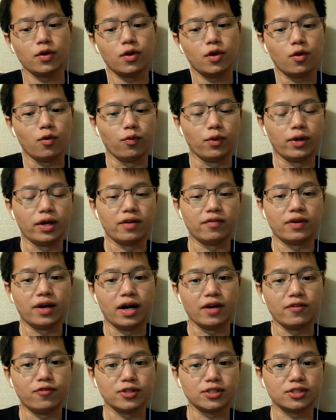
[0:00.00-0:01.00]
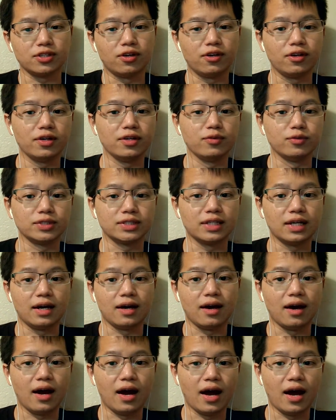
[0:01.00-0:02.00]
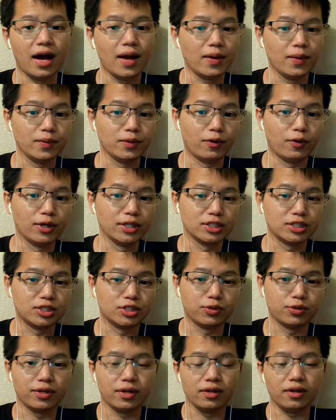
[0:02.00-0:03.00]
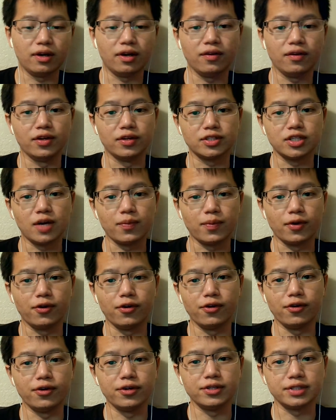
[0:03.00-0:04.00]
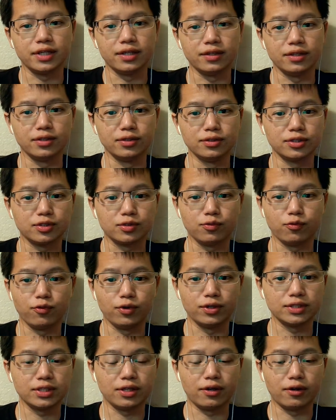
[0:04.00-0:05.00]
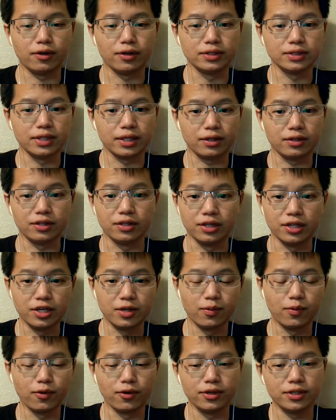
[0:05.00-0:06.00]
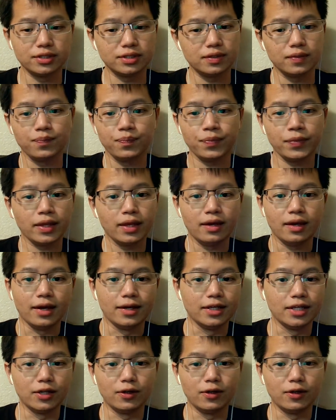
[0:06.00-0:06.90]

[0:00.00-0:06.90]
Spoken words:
Whenever I first started, was that I always joined a lot of the top earners and those ones that are like in the leaderboards. And you know